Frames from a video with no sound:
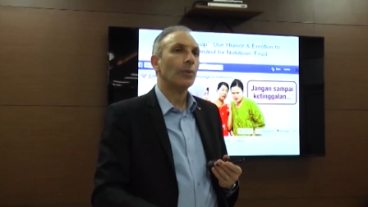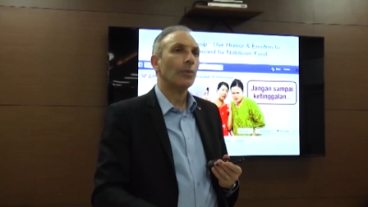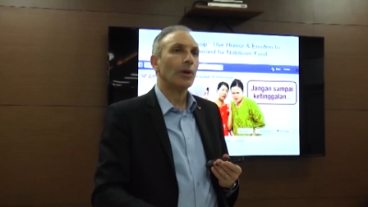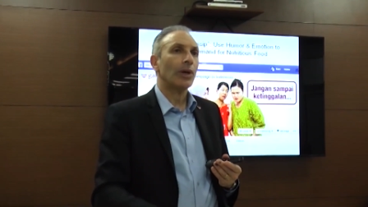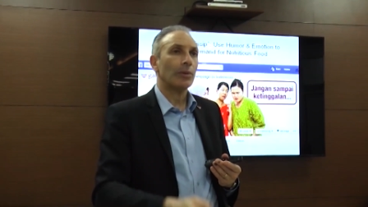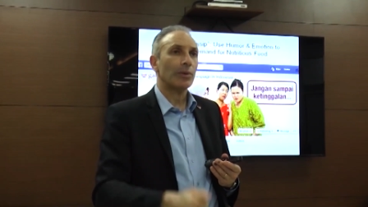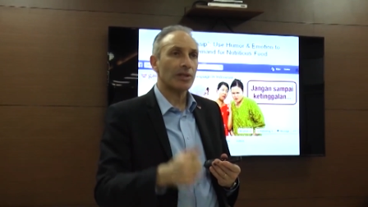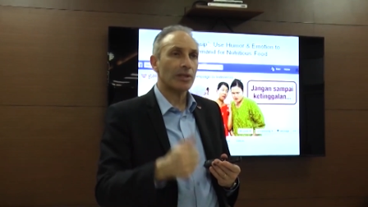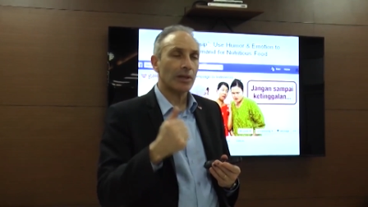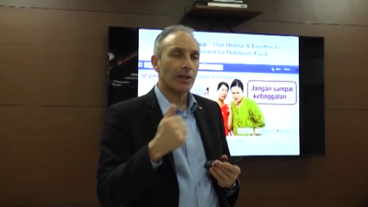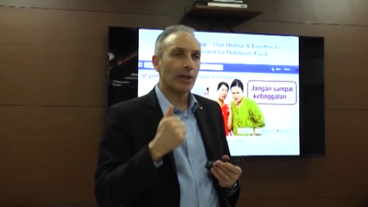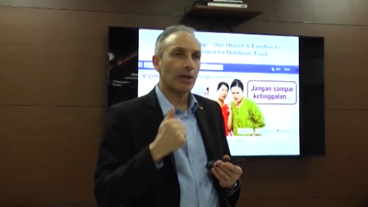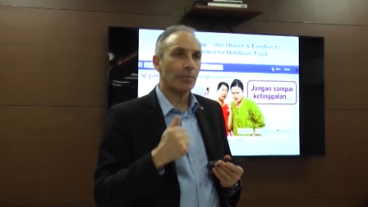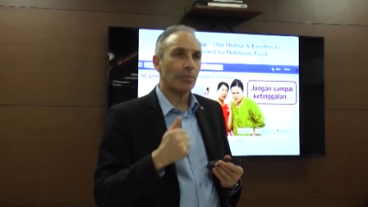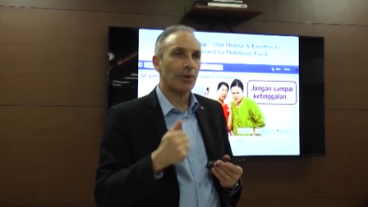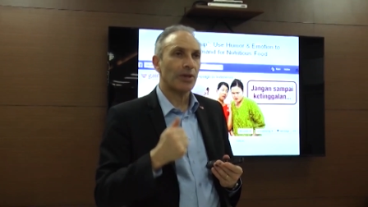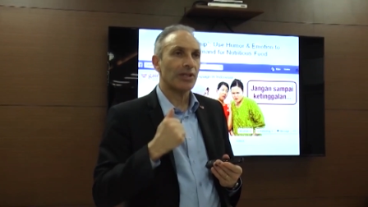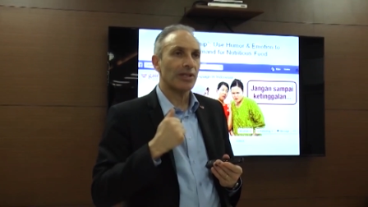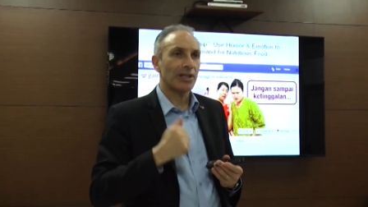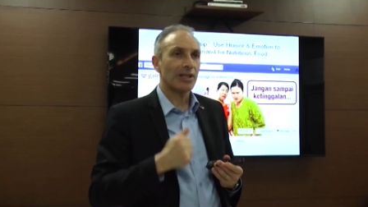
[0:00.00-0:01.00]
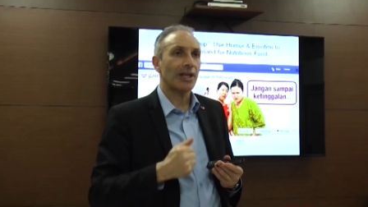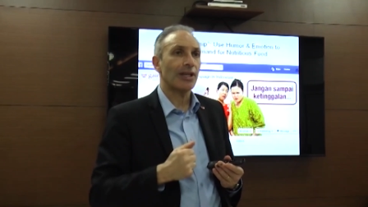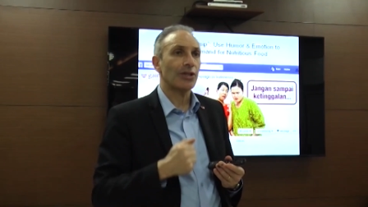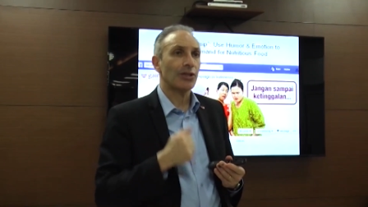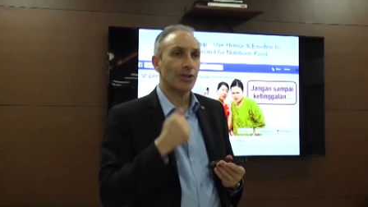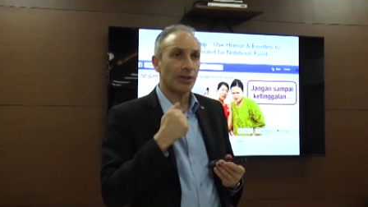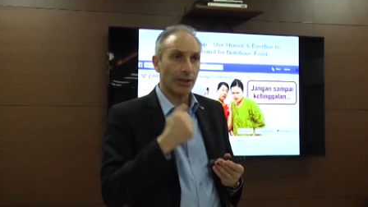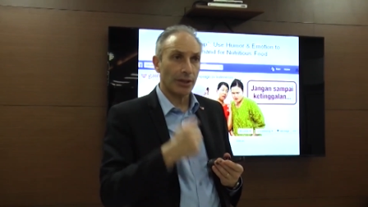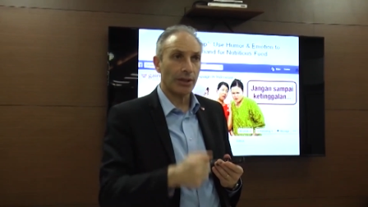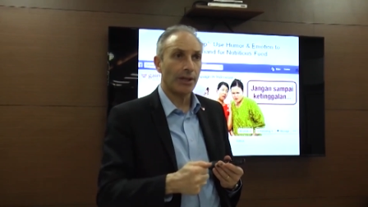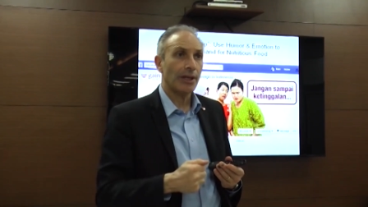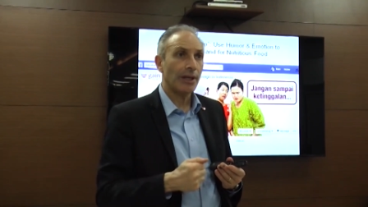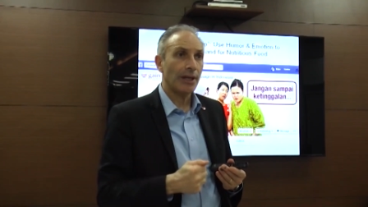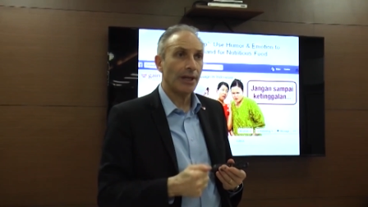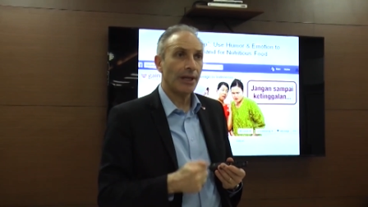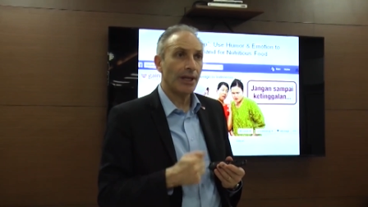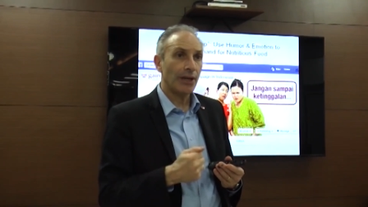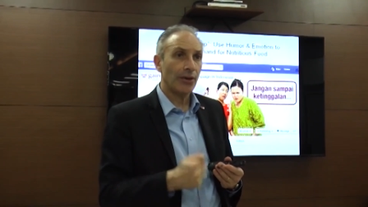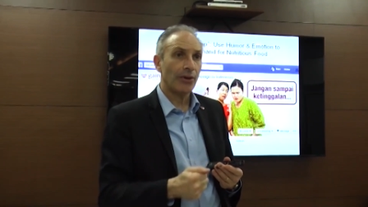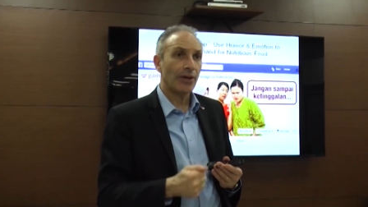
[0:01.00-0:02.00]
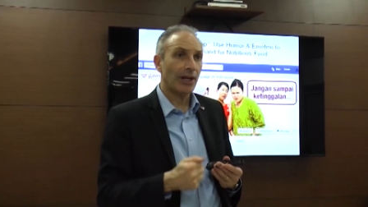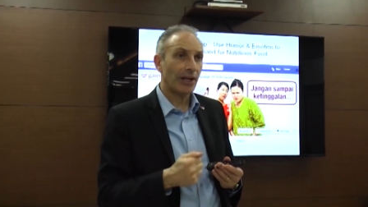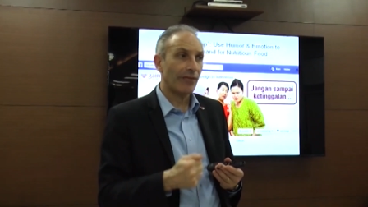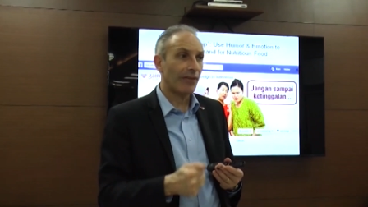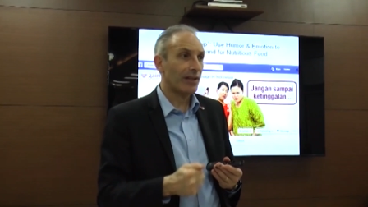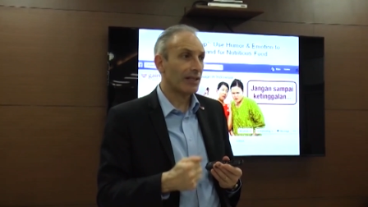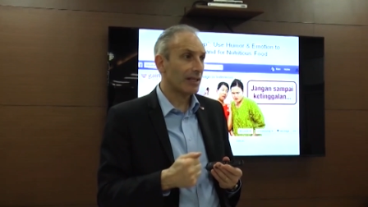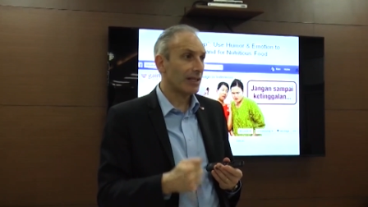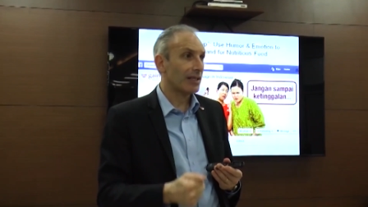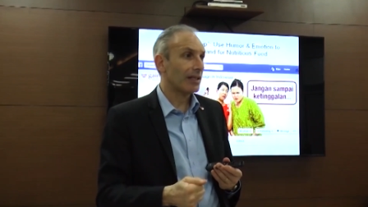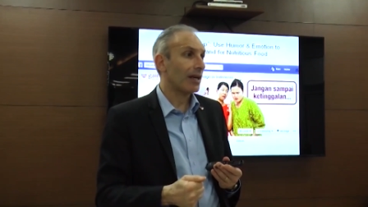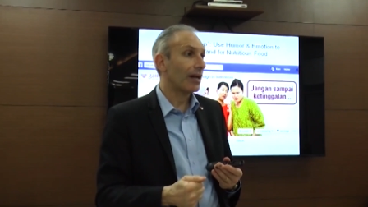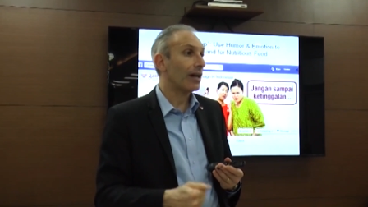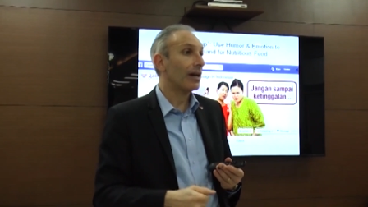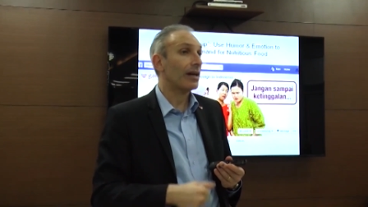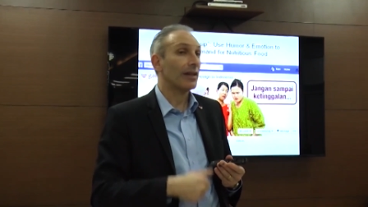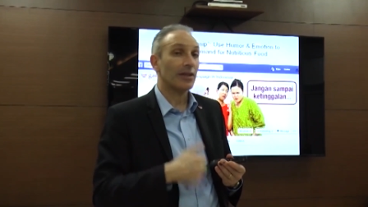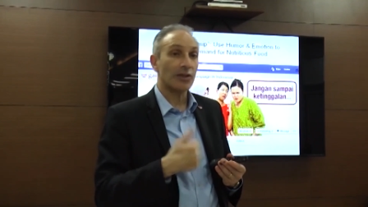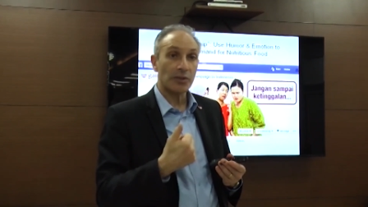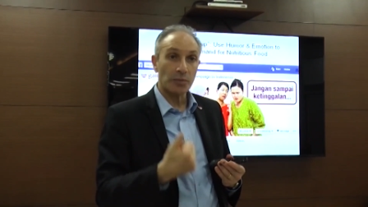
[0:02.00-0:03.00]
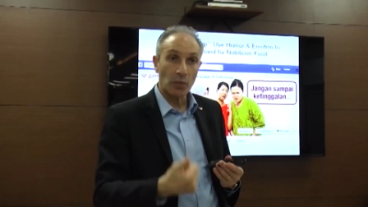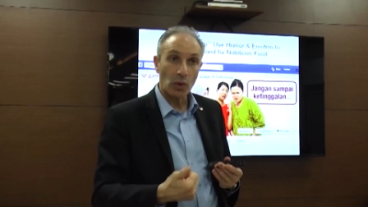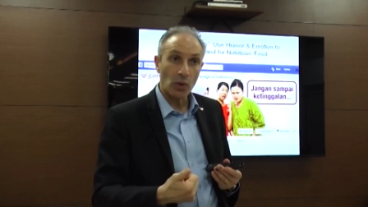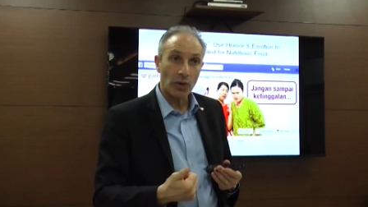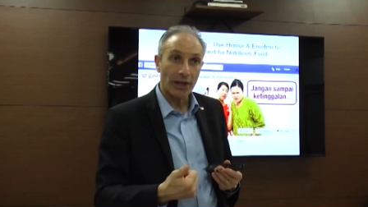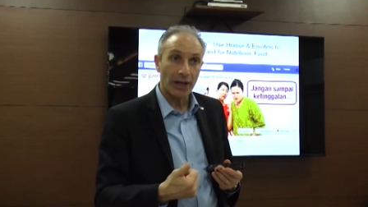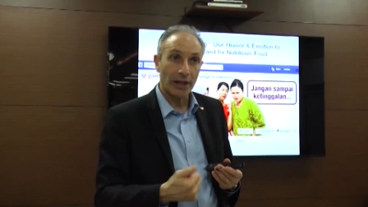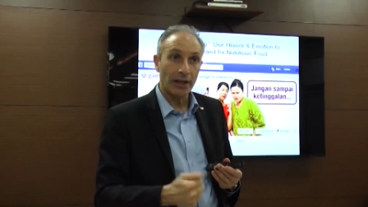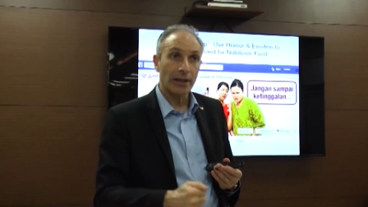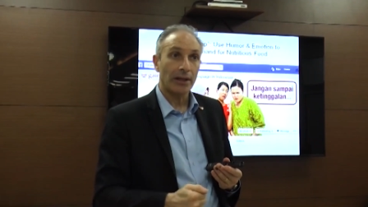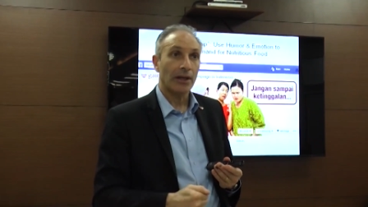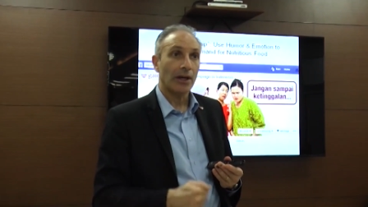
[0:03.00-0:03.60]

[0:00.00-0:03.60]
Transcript: I was at a presentation here at FSSAI this morning.